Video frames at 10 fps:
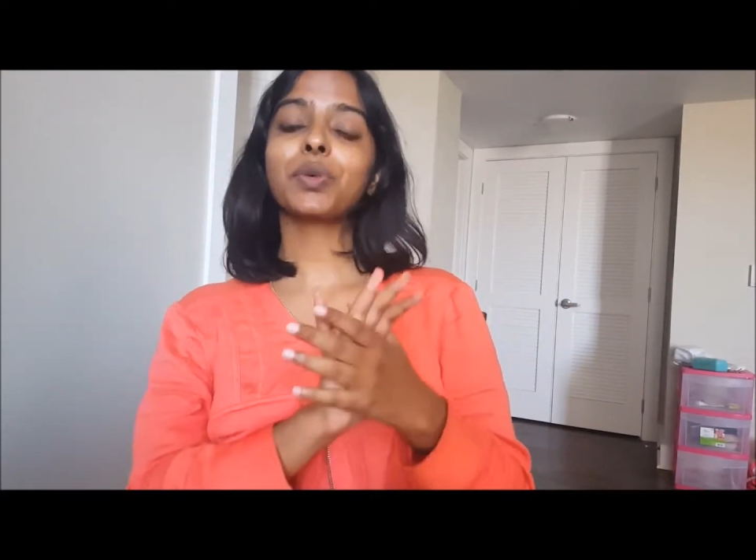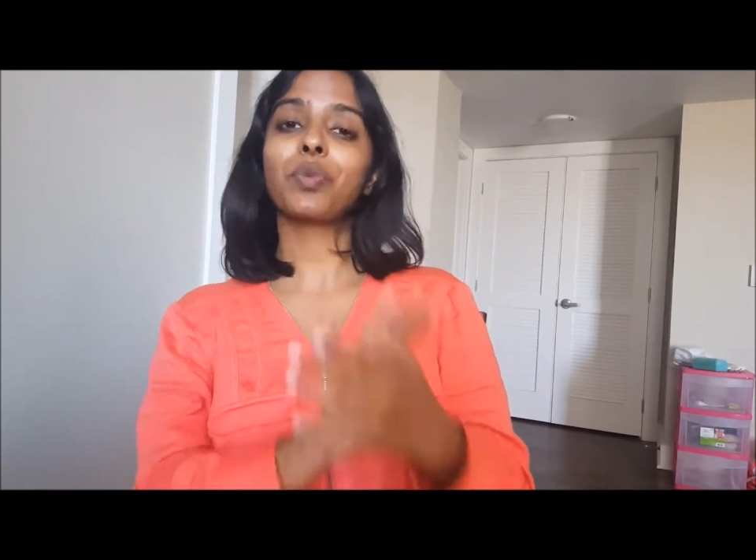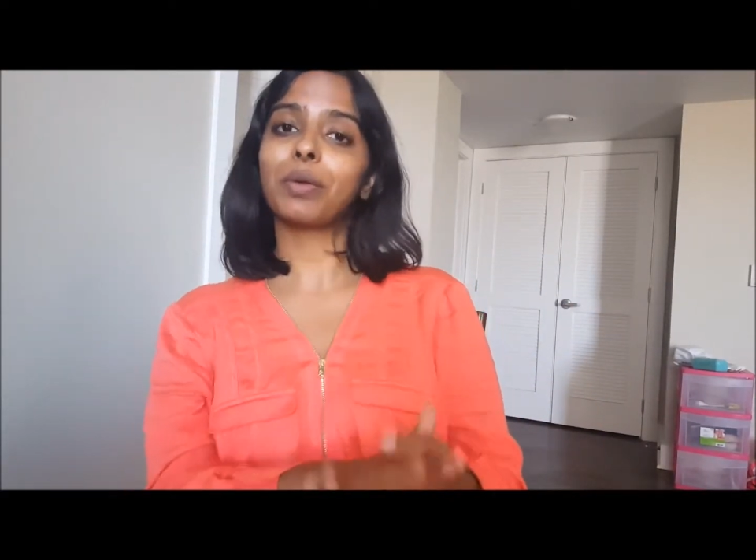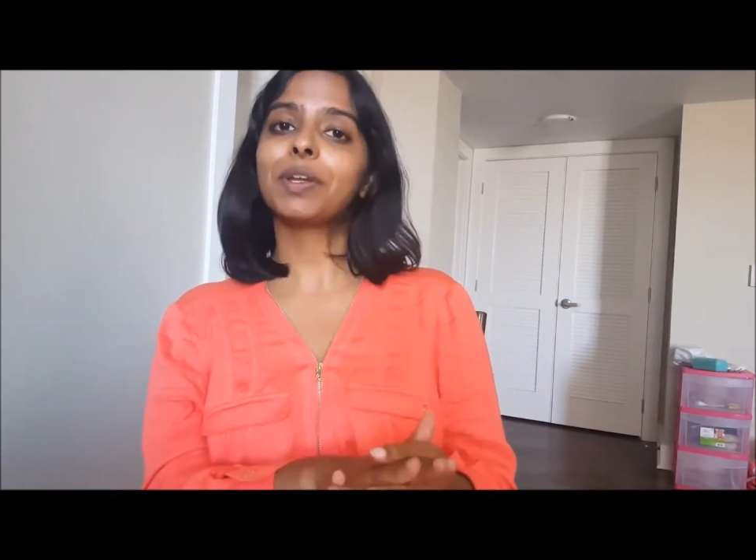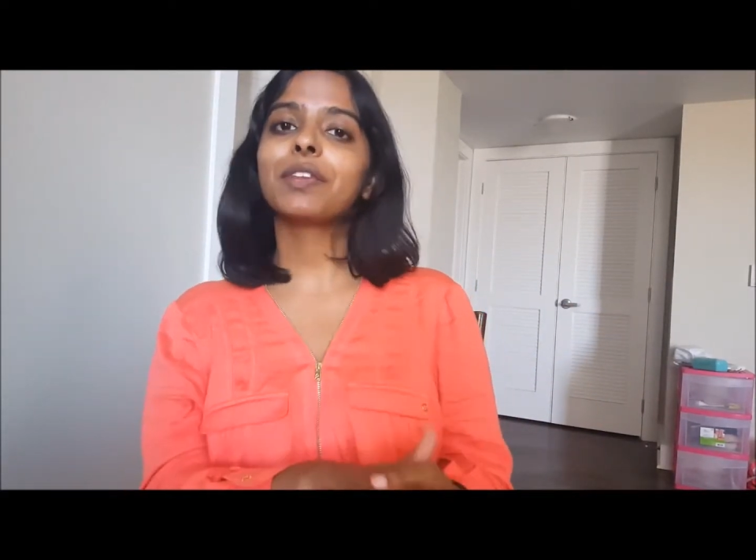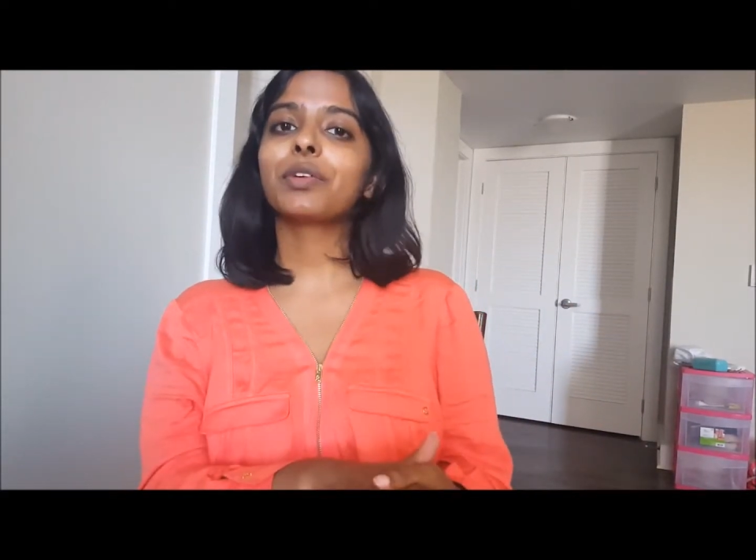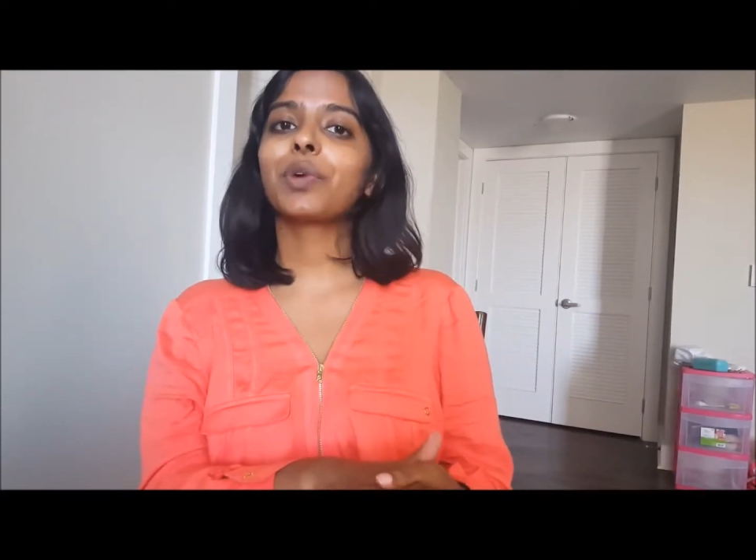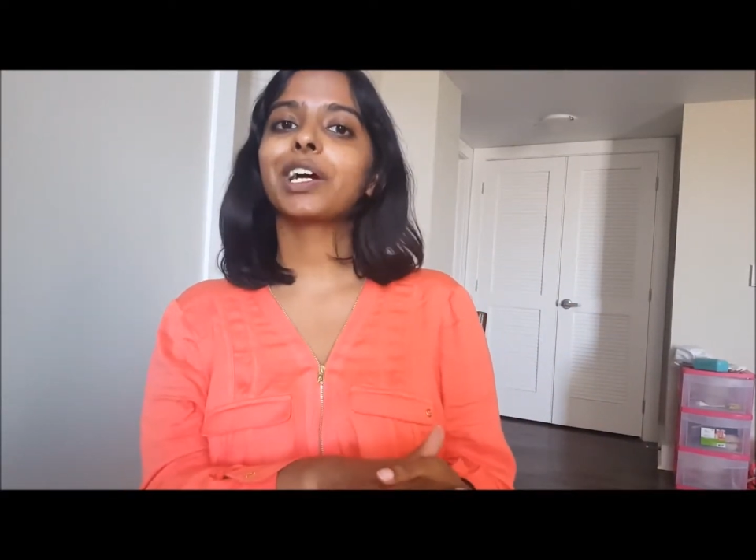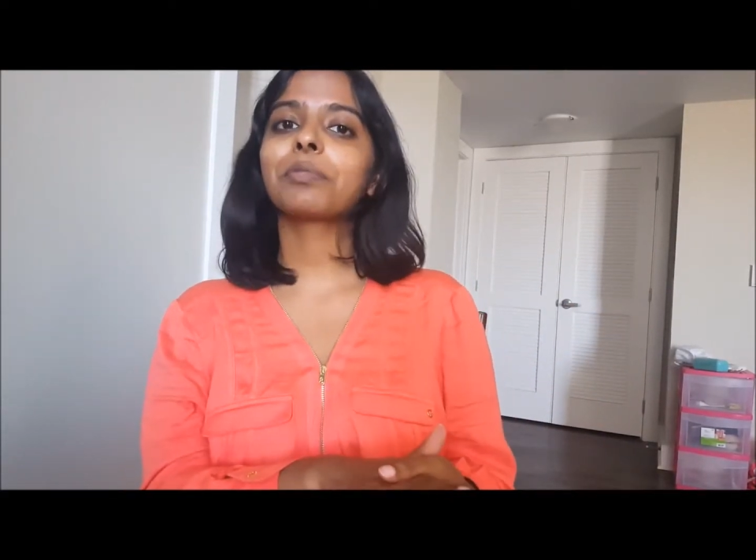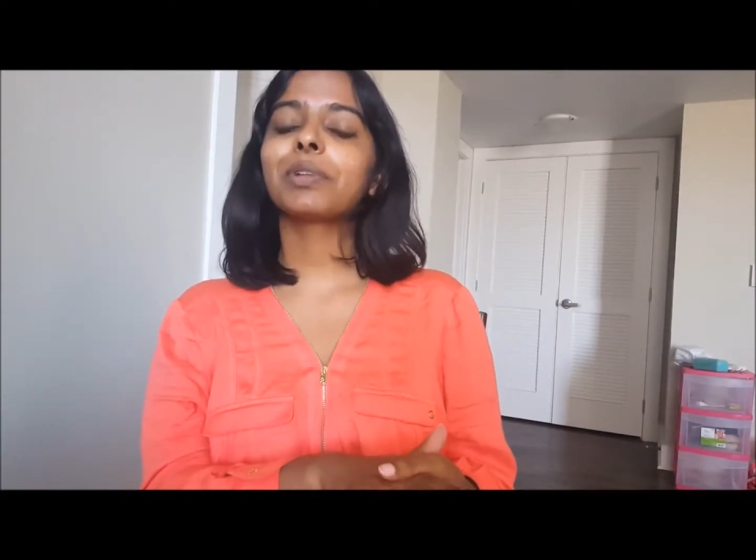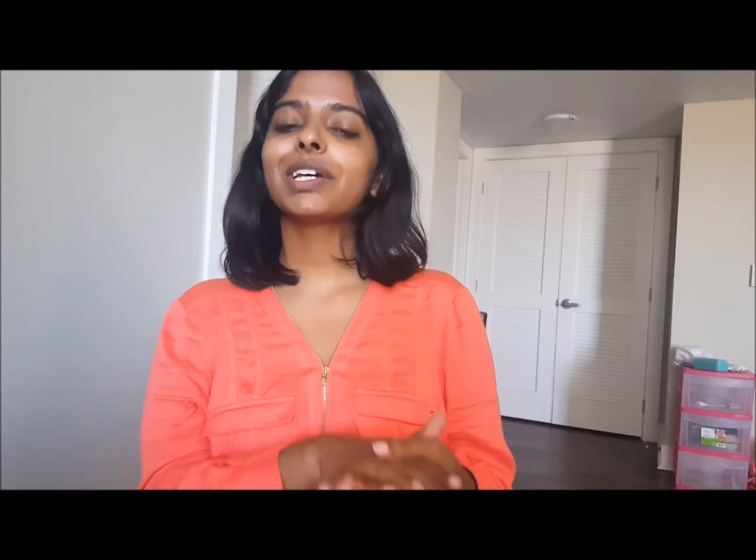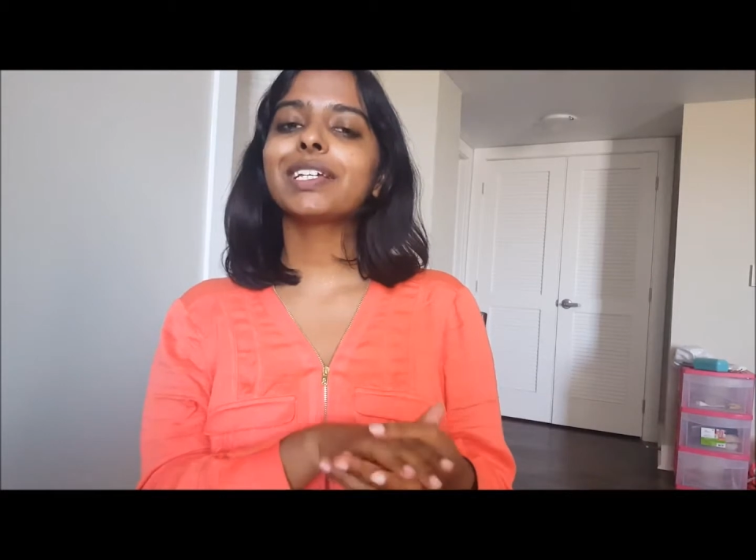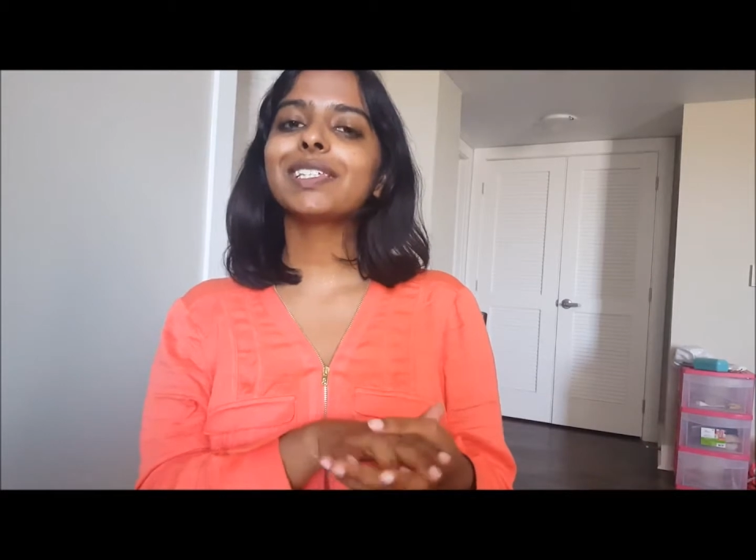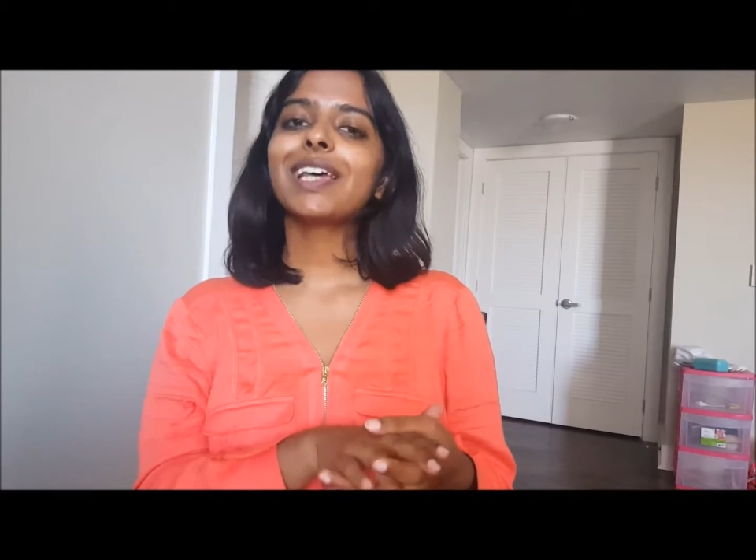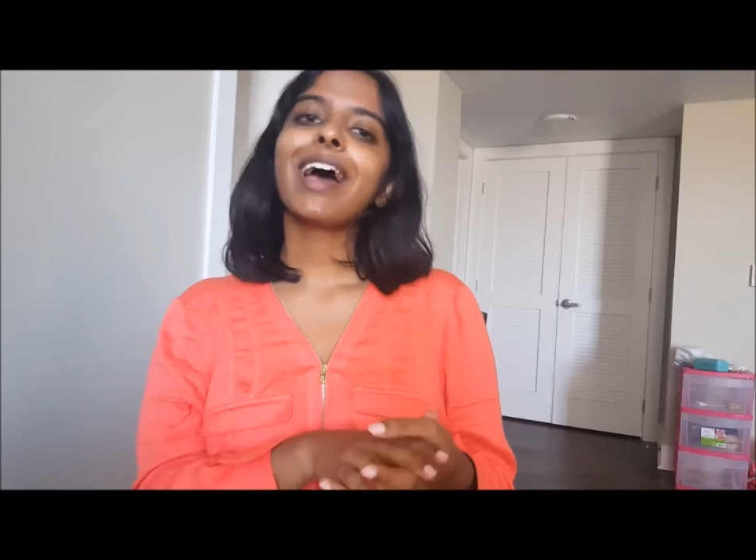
a woman in the workplace